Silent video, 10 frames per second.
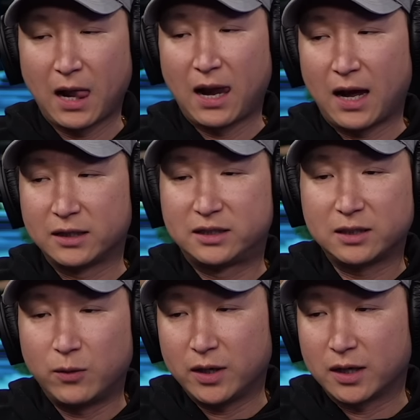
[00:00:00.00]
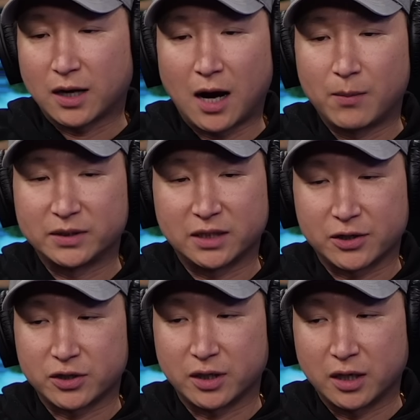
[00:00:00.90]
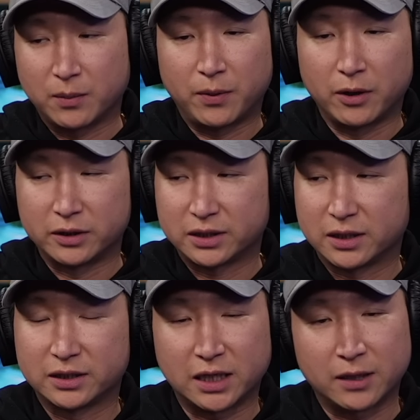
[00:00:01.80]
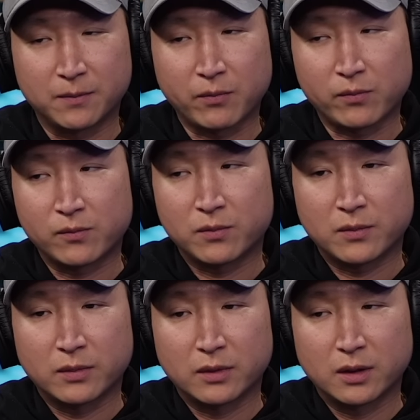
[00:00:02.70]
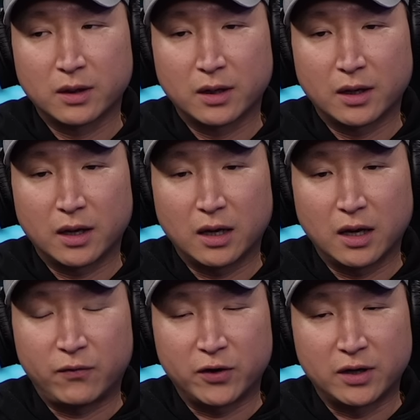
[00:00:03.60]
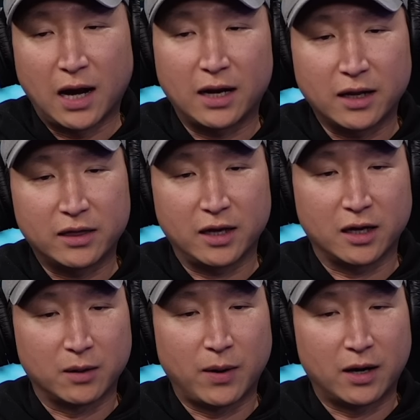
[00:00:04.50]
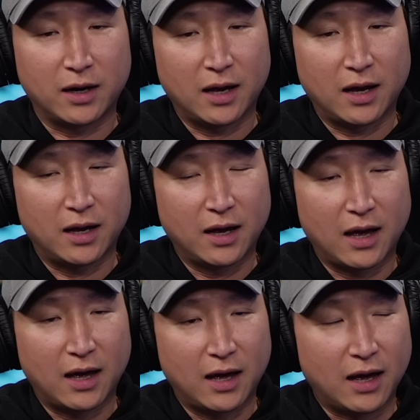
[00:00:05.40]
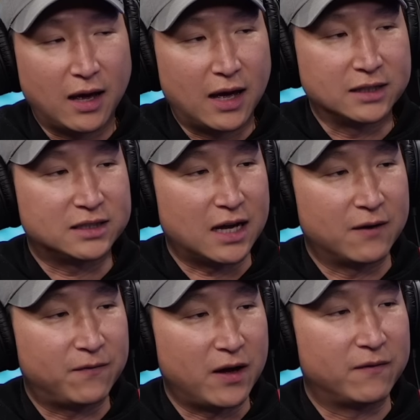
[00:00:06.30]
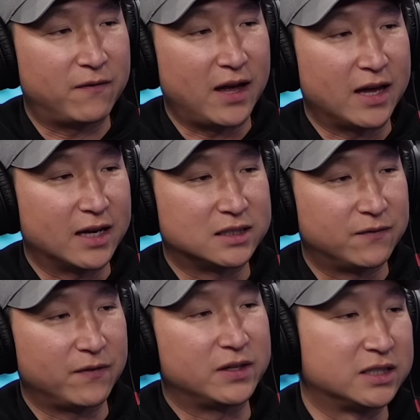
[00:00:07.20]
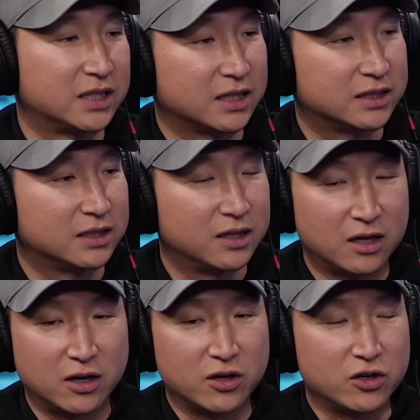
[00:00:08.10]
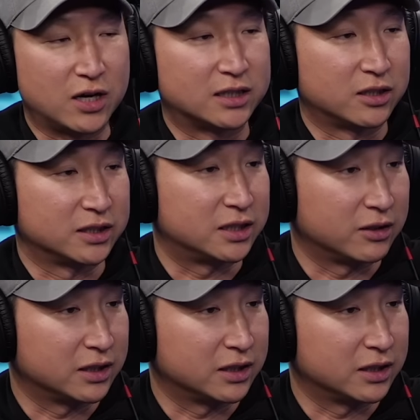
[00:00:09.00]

And someone in a comment section in a post said, if you're not thinking about SFFAS 56, you guys aren't serious.